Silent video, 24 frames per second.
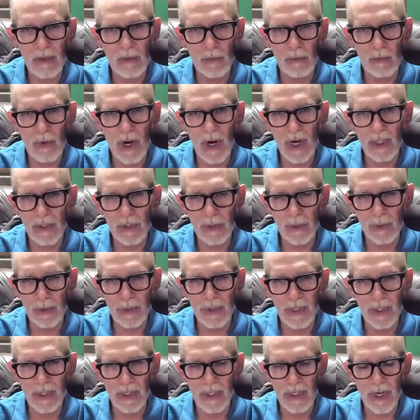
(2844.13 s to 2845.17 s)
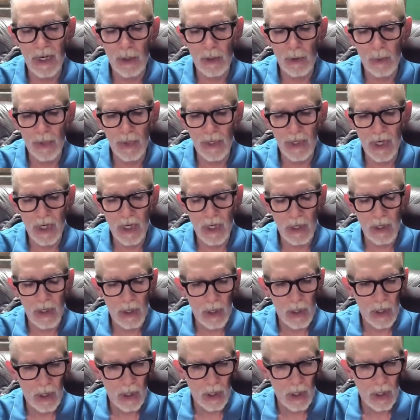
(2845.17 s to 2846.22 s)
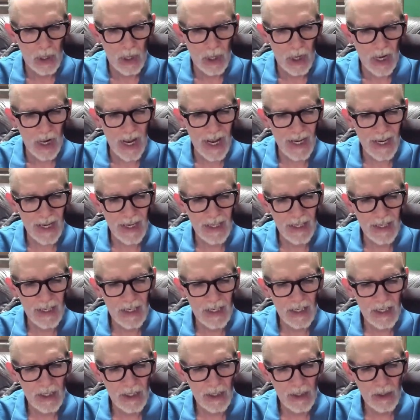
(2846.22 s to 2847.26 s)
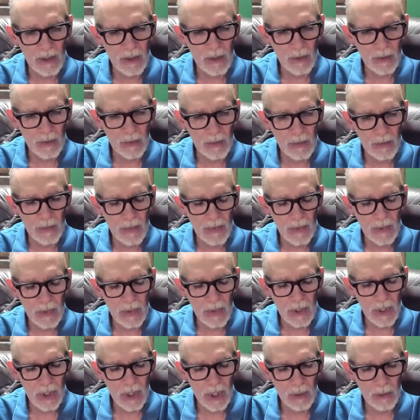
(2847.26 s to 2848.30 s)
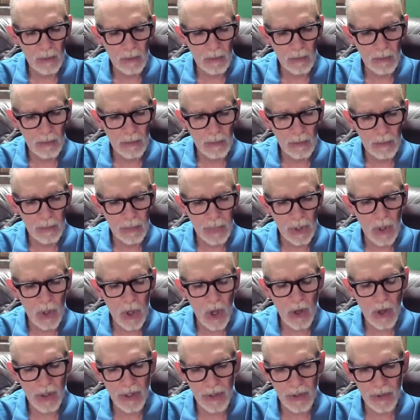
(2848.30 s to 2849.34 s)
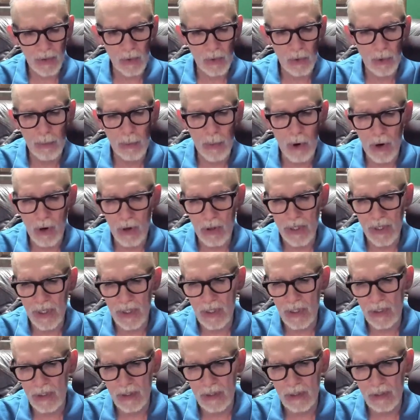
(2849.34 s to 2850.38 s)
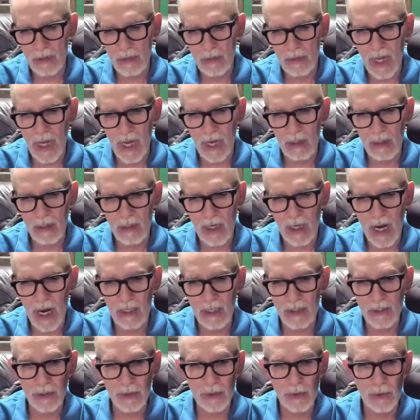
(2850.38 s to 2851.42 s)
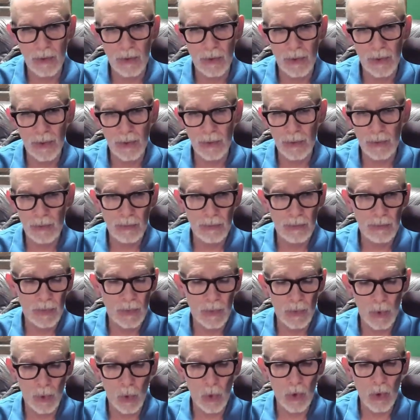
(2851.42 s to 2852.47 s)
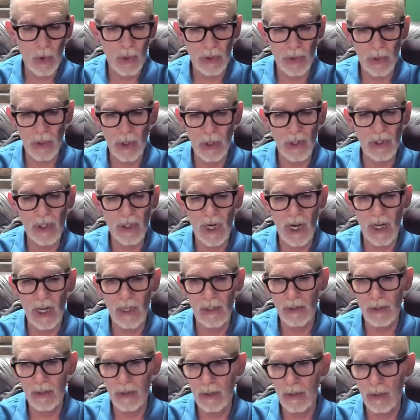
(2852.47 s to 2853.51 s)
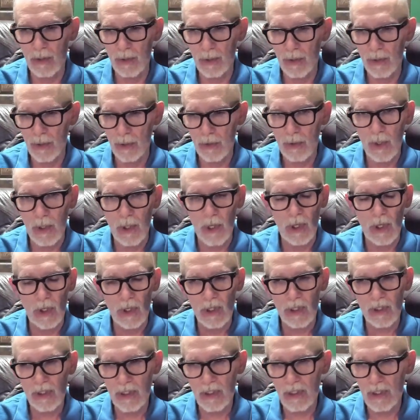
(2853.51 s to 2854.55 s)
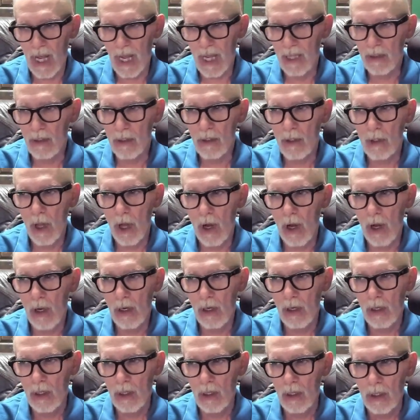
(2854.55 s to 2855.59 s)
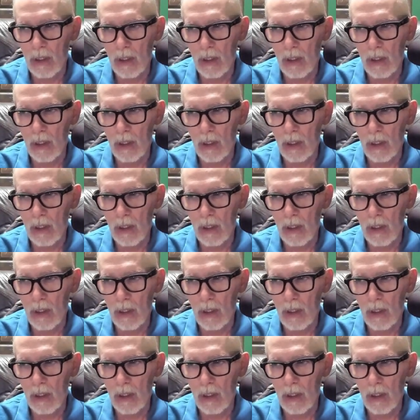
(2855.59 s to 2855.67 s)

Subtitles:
give rise to a dictator one day. And, belonging to a party is not constitutional nor unconstitutional. It's not the law.